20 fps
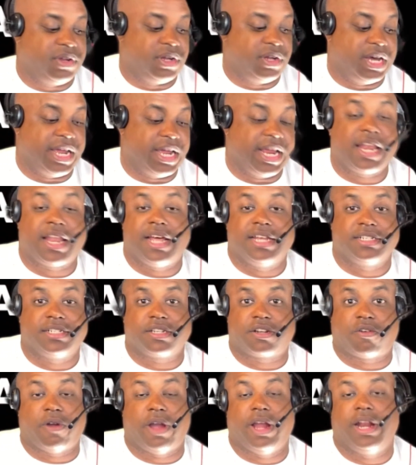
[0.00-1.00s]
analyzed the
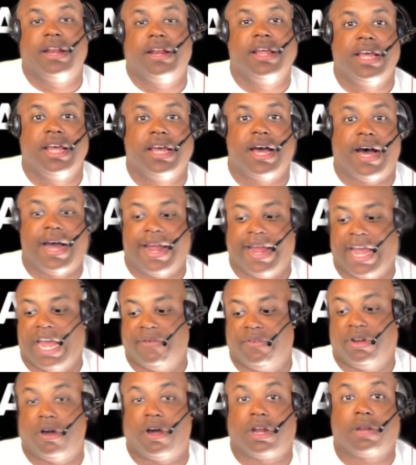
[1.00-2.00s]
credit. I have
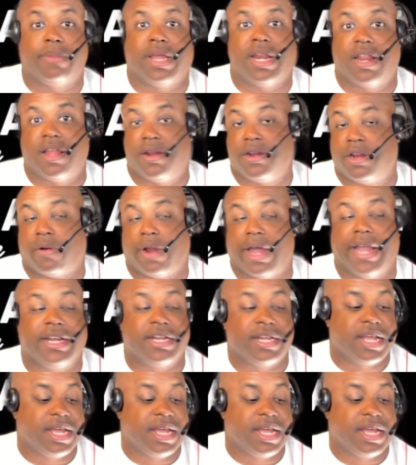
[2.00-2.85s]
an automated underwrite.